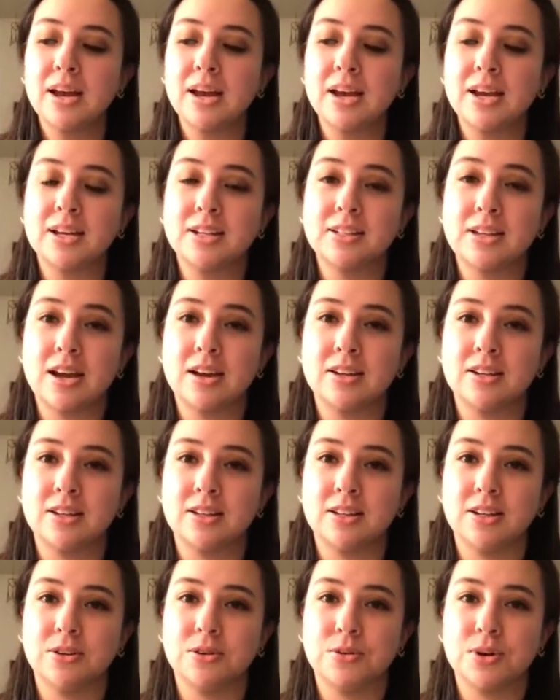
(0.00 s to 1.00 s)
yeah,
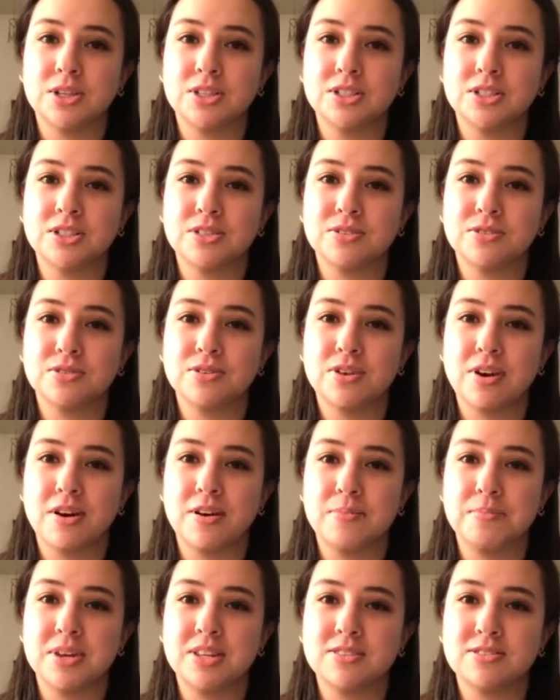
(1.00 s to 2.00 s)
any like questions or
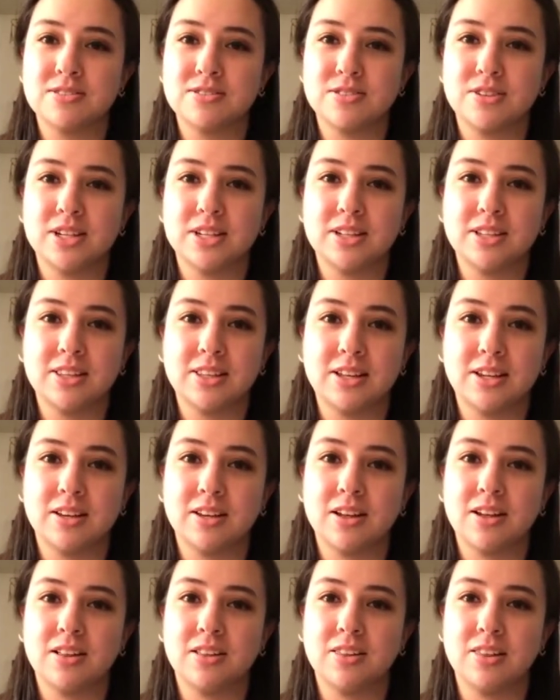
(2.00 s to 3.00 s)
comments or
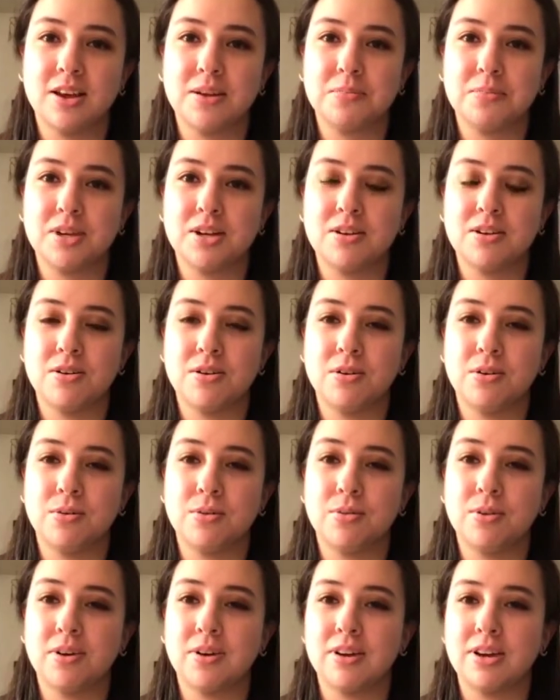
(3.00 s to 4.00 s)
anything, let me
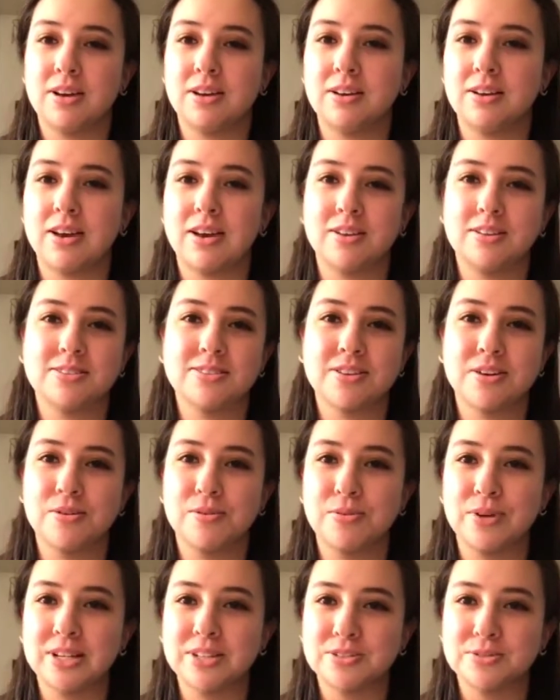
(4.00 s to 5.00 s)
know. As
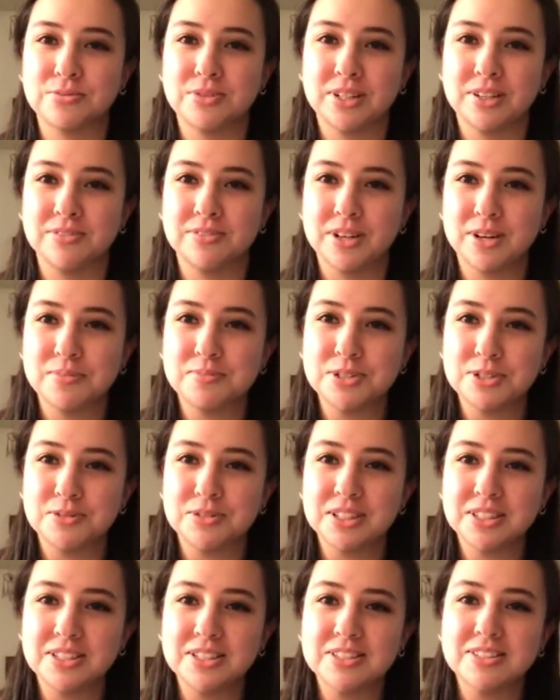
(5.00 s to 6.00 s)
always, whenever I'm
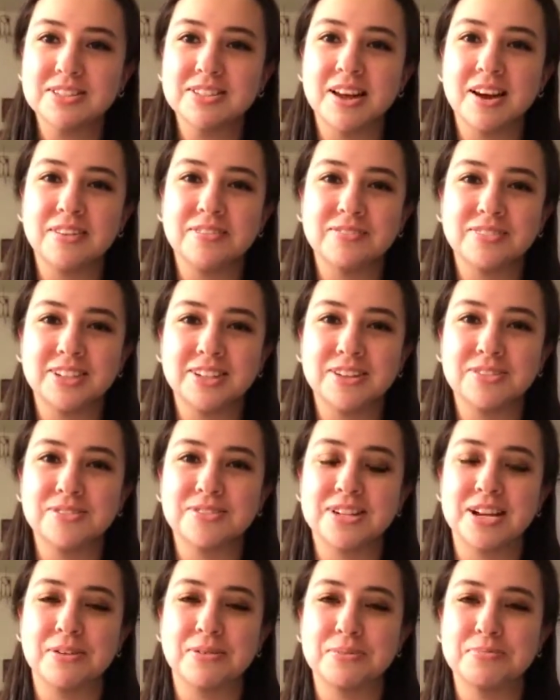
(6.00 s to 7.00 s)
doing these live
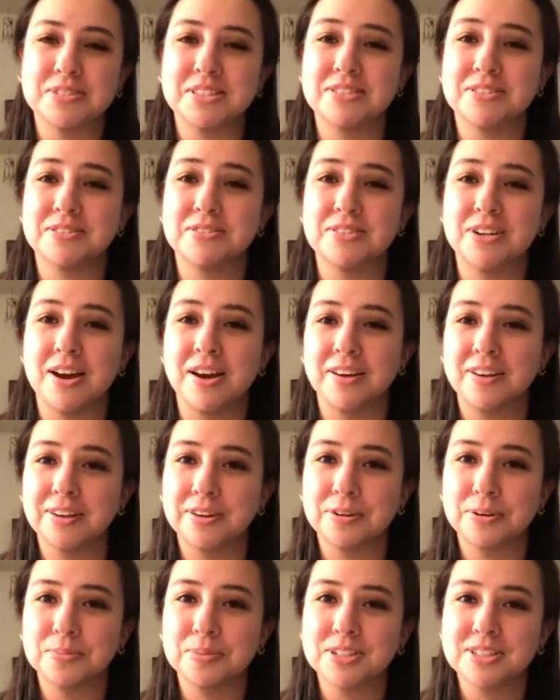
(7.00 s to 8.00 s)
videos now, I'm still not
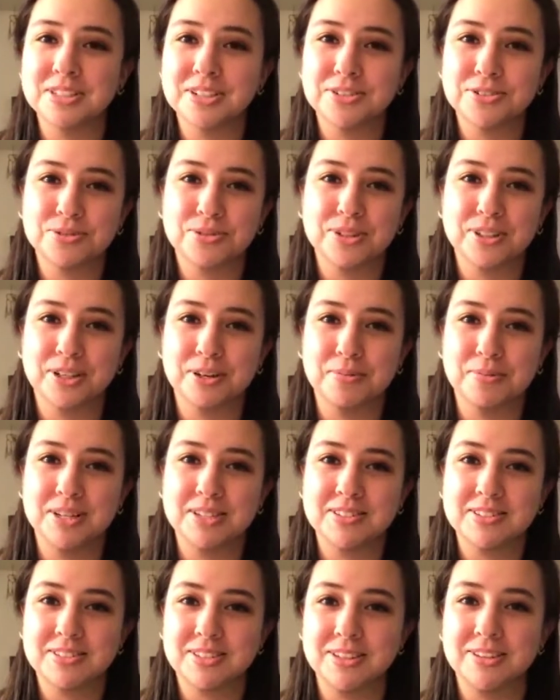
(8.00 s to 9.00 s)
100% sure that I'm going
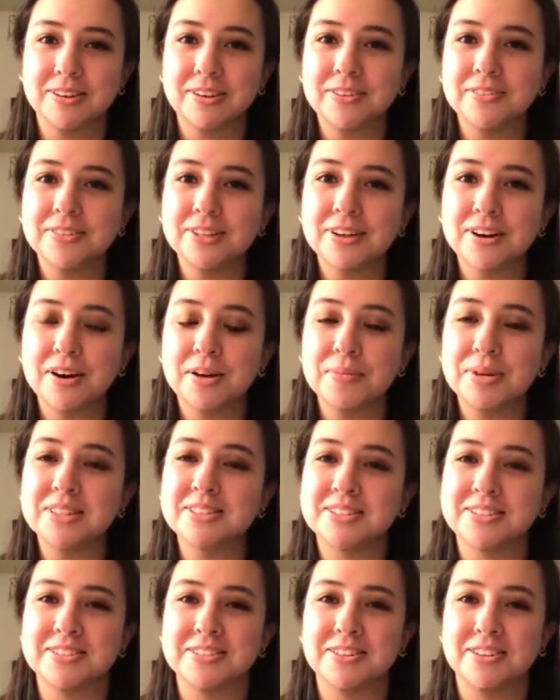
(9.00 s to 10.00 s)
to see all of the
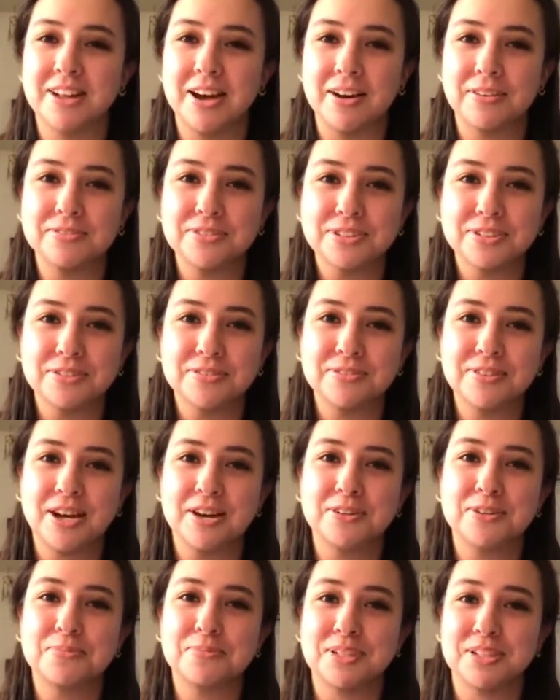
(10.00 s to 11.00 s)
comments until after the
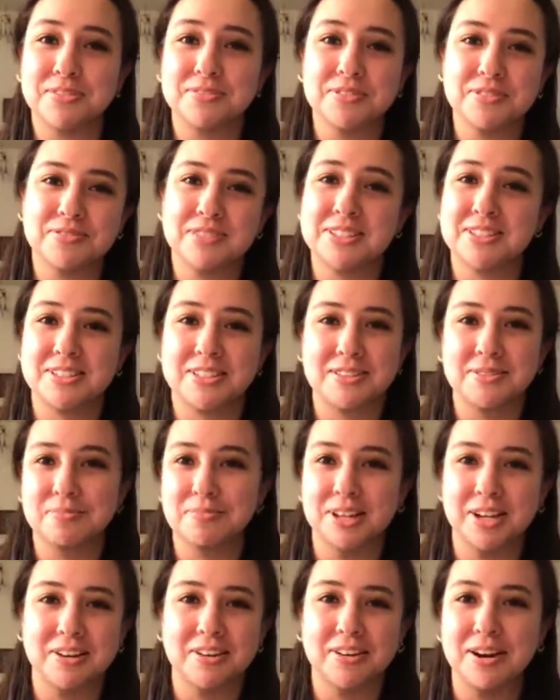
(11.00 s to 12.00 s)
fact, but even if I see
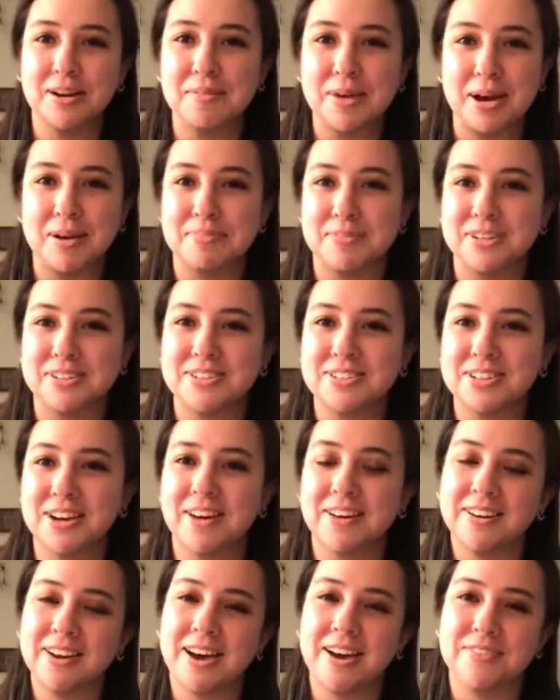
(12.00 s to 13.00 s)
them later, I'm happy to
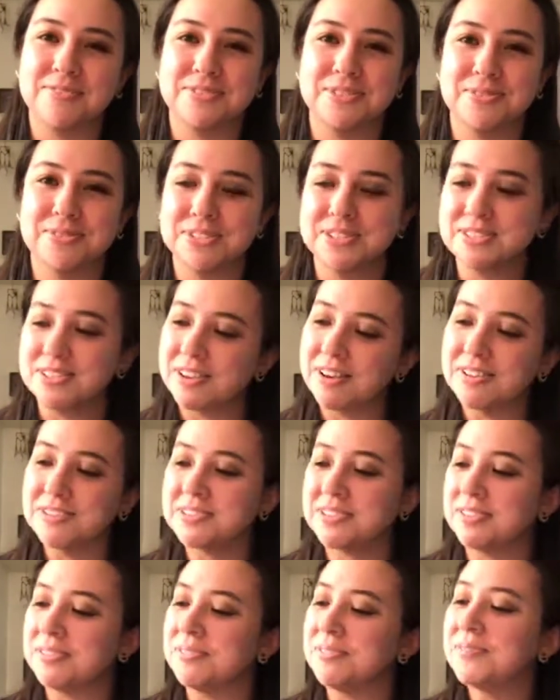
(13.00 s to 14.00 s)
talk afterwards
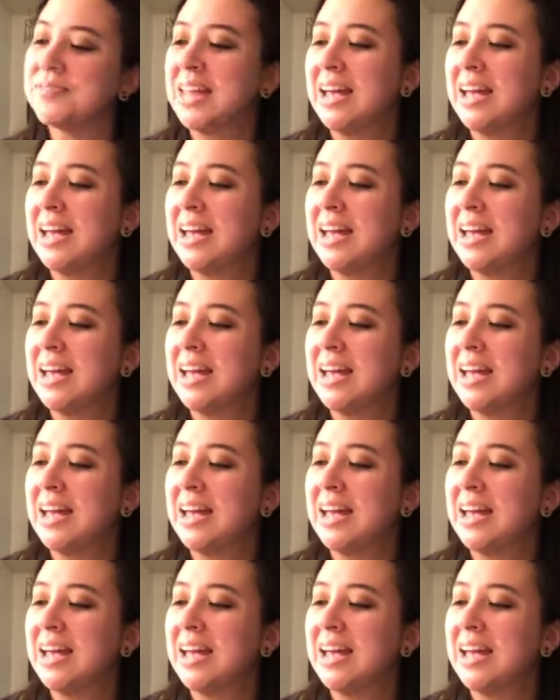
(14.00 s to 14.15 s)
also.